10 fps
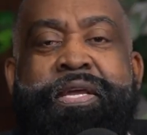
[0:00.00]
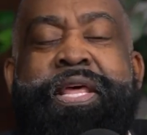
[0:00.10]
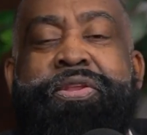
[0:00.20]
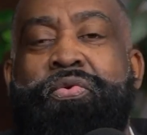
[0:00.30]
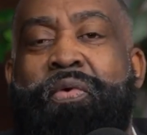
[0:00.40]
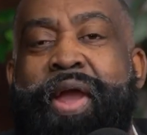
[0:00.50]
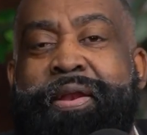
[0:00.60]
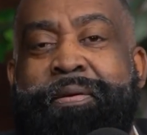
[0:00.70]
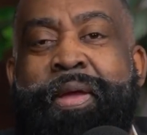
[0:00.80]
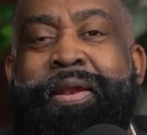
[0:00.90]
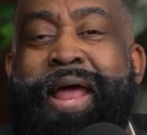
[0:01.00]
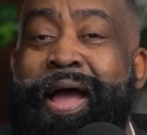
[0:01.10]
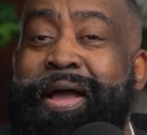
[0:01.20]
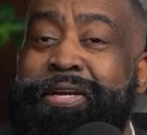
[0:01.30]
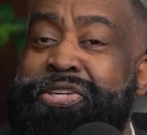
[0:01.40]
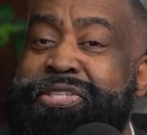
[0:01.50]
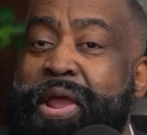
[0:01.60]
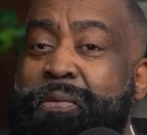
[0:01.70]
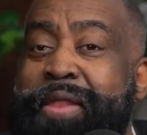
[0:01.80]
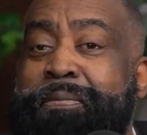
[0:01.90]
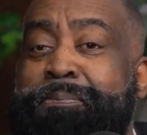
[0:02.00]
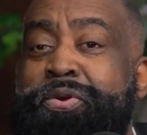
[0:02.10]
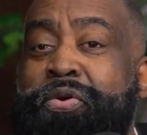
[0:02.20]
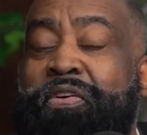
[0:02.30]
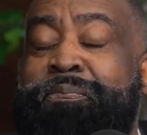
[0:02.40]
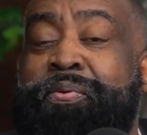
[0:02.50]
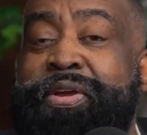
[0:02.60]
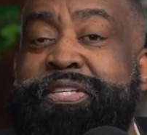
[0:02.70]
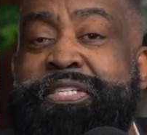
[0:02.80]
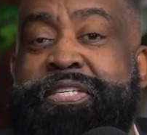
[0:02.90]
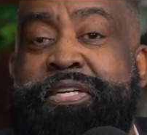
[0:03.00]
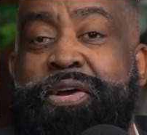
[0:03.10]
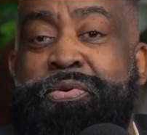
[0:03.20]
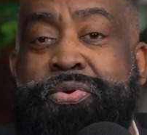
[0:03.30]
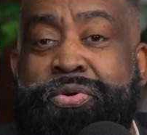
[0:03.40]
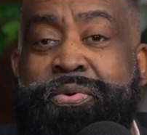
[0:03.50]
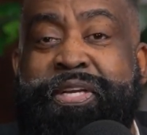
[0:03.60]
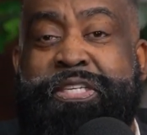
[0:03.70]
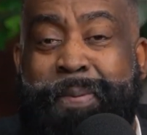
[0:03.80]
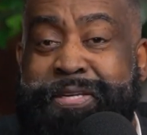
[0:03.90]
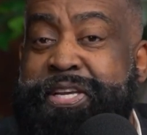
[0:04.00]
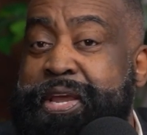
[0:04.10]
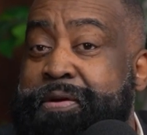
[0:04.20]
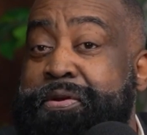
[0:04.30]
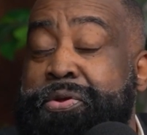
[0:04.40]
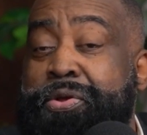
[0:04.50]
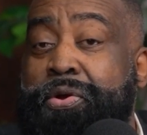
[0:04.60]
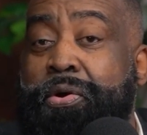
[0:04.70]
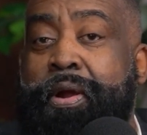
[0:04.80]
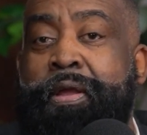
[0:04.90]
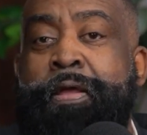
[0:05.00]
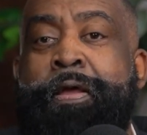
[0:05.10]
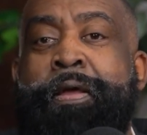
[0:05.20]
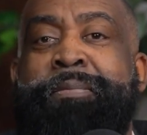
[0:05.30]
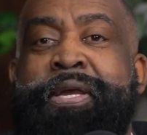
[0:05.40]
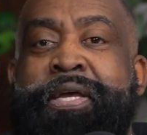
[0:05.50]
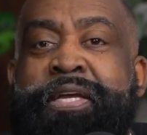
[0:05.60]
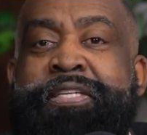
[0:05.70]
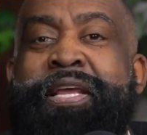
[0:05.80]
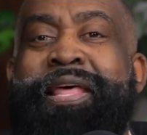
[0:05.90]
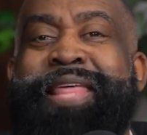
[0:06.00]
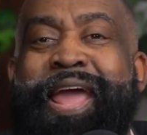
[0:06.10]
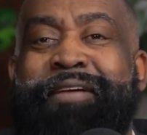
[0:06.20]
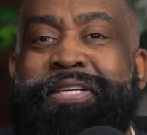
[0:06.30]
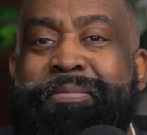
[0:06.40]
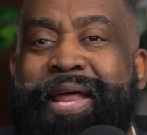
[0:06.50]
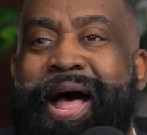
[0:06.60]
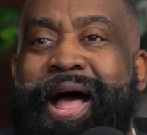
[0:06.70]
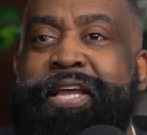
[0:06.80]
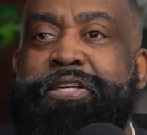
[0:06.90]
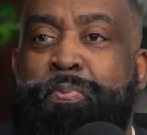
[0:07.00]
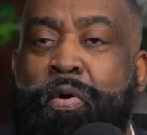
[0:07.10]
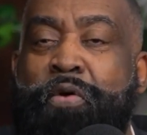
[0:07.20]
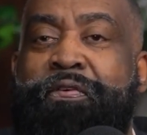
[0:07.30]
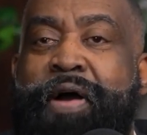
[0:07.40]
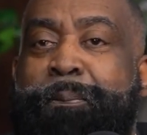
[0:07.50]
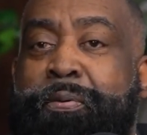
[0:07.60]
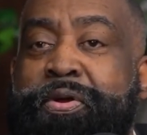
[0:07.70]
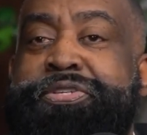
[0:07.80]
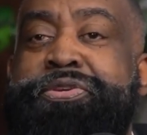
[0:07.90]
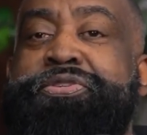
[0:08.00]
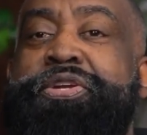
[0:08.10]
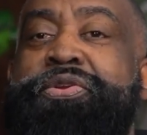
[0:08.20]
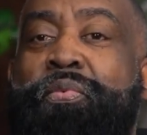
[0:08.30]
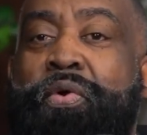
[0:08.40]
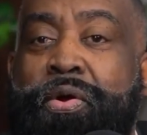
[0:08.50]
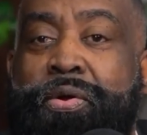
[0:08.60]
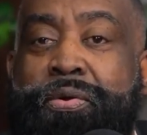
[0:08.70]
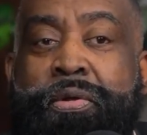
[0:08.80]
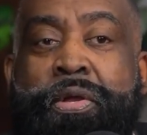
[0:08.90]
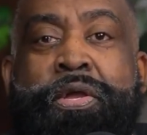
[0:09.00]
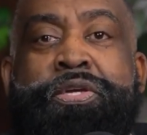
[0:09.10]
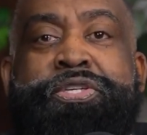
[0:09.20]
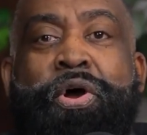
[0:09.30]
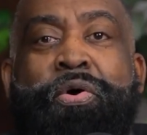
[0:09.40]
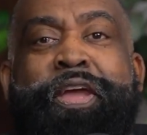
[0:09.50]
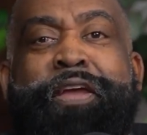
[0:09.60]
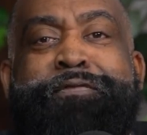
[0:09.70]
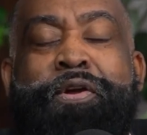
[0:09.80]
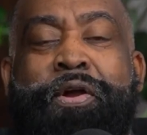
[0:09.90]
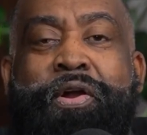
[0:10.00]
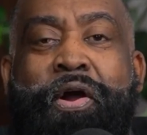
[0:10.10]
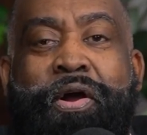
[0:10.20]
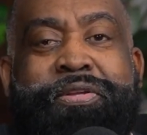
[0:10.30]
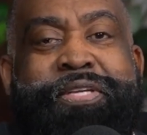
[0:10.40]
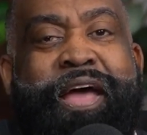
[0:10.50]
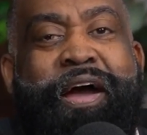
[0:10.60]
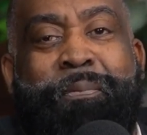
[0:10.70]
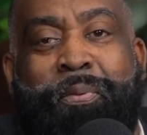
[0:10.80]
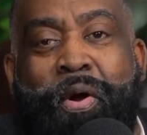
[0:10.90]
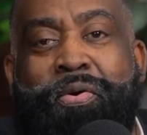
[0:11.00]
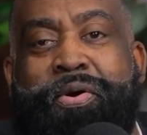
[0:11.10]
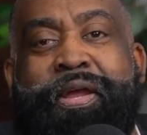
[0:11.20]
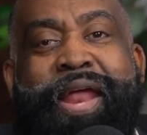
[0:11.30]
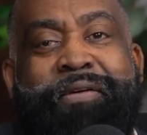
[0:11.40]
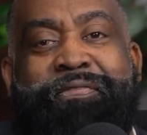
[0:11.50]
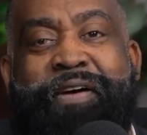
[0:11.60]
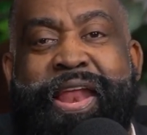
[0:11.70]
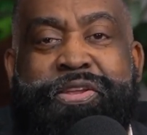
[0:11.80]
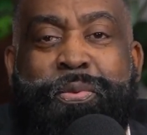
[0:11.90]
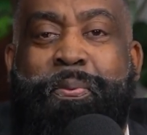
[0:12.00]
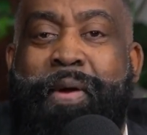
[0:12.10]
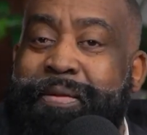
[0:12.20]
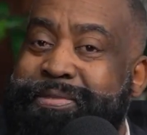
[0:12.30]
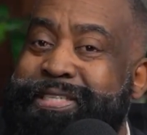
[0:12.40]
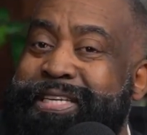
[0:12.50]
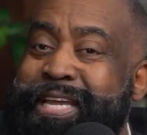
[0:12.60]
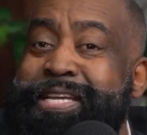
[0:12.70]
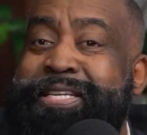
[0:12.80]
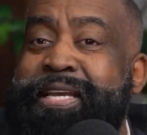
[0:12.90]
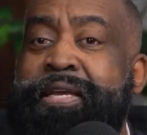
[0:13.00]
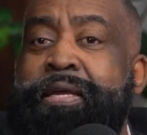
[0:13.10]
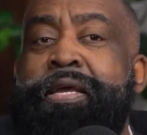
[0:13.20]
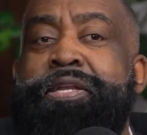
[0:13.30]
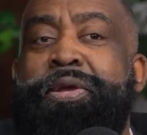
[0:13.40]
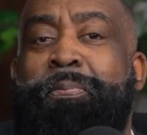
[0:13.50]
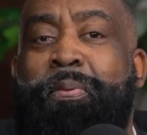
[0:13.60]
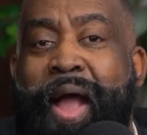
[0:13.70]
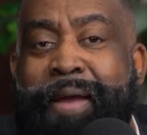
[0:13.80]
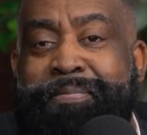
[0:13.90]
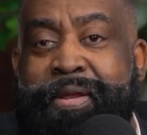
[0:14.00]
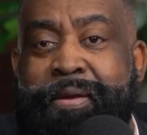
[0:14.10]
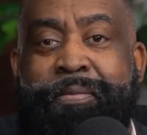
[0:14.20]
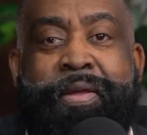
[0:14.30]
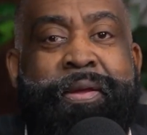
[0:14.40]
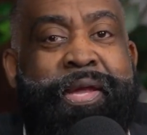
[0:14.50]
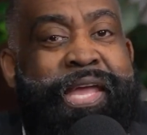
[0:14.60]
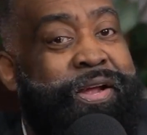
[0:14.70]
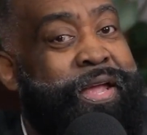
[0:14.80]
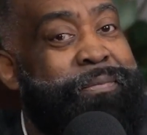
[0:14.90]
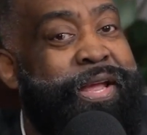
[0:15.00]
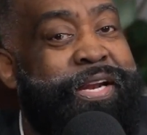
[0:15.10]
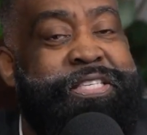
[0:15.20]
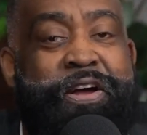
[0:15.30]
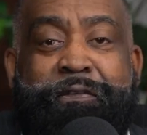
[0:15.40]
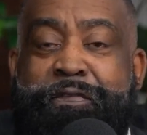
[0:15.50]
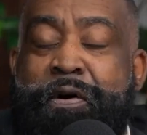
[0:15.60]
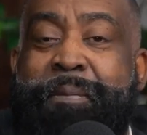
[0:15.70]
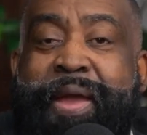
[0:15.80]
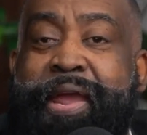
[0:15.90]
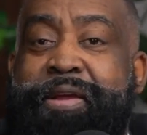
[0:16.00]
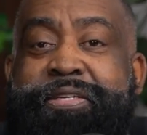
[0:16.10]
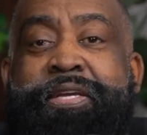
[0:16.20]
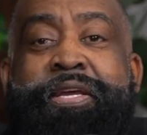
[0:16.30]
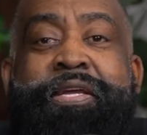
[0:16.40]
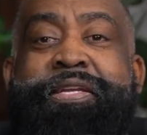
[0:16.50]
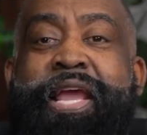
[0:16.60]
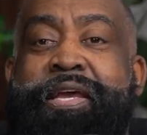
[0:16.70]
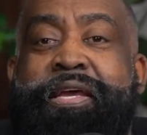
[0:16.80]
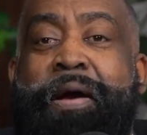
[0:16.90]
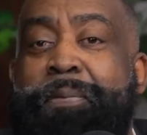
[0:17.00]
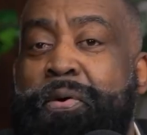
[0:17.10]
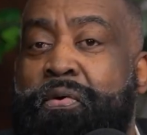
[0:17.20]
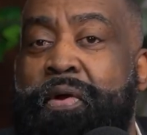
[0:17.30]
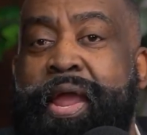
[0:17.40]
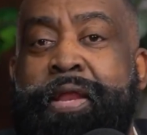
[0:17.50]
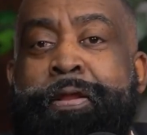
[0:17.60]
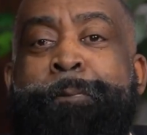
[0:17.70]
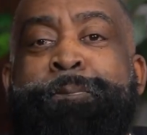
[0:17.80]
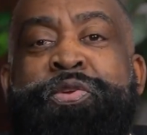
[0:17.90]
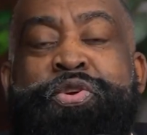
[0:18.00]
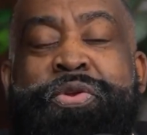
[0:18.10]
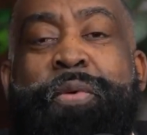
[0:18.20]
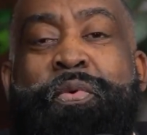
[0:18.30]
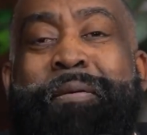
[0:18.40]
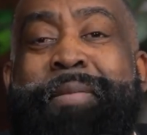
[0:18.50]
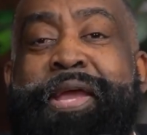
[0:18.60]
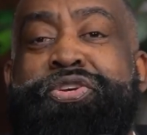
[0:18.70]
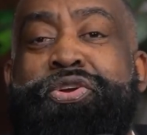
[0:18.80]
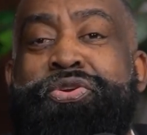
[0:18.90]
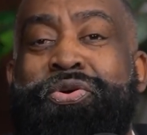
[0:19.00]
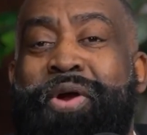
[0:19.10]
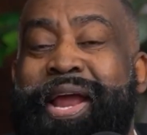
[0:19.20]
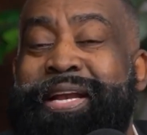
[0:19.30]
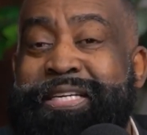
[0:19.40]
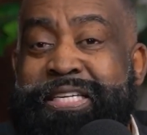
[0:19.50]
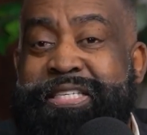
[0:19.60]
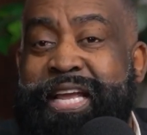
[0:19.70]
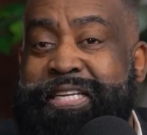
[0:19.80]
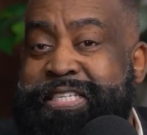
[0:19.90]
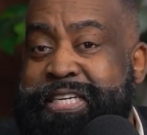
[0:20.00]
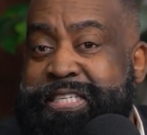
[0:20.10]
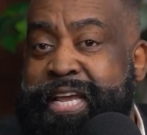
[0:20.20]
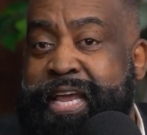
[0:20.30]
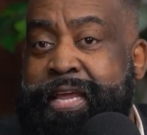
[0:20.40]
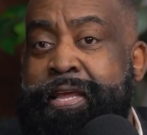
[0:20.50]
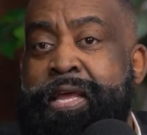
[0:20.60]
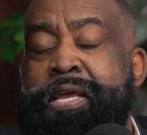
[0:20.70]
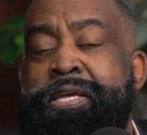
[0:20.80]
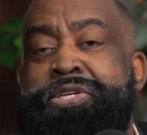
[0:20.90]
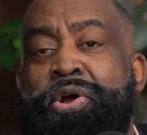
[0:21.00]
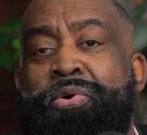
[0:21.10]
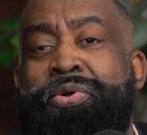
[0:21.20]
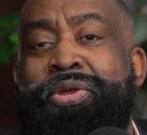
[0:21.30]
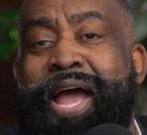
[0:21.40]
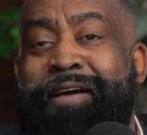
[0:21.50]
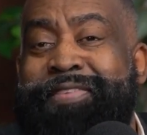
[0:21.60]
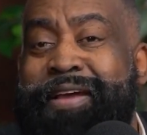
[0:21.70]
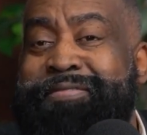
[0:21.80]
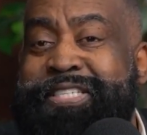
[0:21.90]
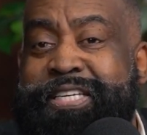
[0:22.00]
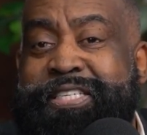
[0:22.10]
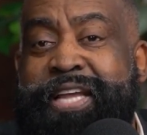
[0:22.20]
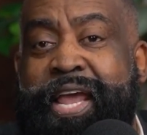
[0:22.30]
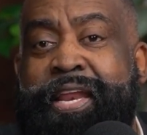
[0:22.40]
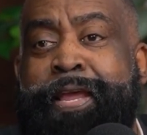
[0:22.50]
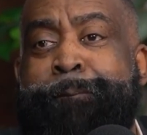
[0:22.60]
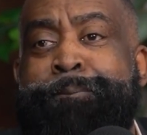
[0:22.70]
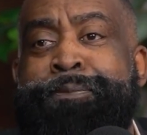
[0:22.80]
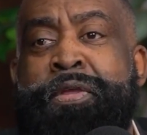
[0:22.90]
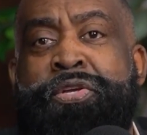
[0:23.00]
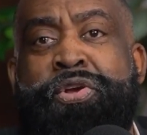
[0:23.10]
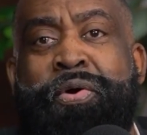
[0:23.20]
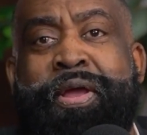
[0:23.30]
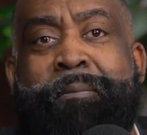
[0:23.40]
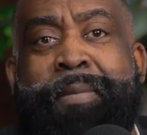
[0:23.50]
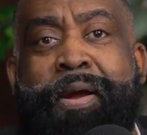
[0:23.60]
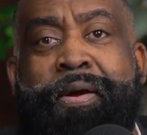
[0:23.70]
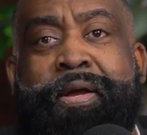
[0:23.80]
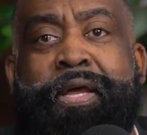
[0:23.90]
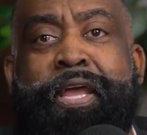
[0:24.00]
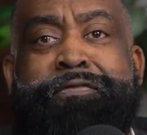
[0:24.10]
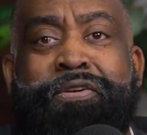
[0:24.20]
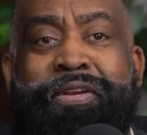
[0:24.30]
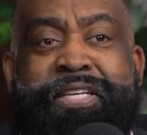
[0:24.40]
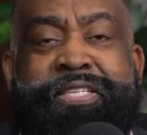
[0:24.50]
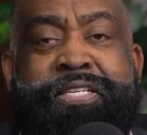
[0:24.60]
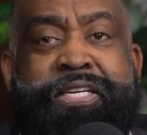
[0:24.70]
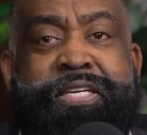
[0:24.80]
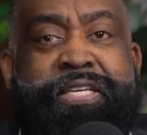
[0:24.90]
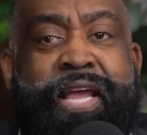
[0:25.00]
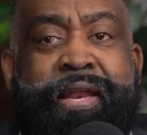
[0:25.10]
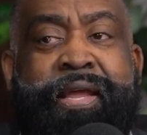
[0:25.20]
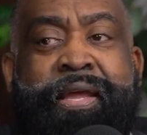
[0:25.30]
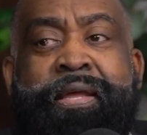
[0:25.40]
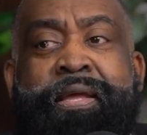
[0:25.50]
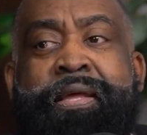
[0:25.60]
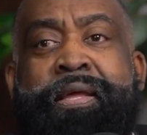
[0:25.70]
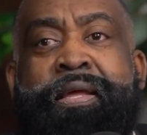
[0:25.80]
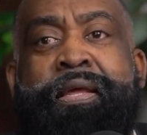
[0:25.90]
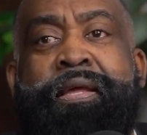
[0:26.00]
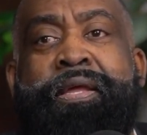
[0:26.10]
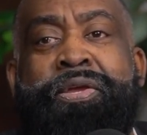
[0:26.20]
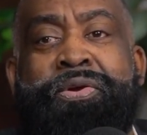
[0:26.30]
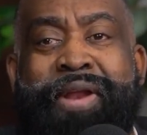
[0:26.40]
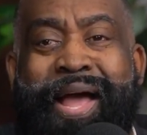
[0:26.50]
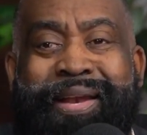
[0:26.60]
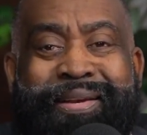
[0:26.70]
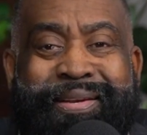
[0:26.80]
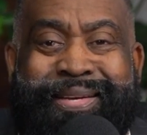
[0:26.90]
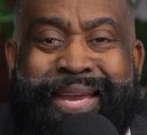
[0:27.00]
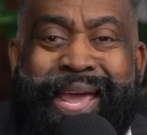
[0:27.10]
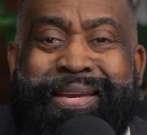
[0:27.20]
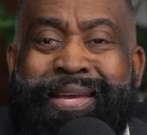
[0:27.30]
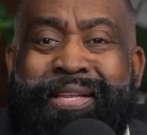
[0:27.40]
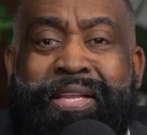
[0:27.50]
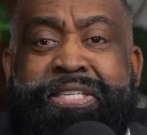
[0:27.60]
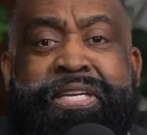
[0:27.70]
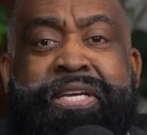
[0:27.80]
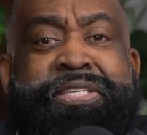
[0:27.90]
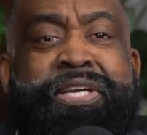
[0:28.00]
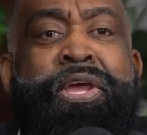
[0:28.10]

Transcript: They do random. Now, I understand why the Bureau of Prisons do it, especially here in New York, because they have some of the highest profile prisoners in the world. So if your guards are broke and have financial problems, it's easy to bribe them. Here, get me in a cell phone, man. Take a couple grand. So they want to make sure you're at least at 680. So you have to have 680. So in America, if you're less than 680, you're not technically a citizen.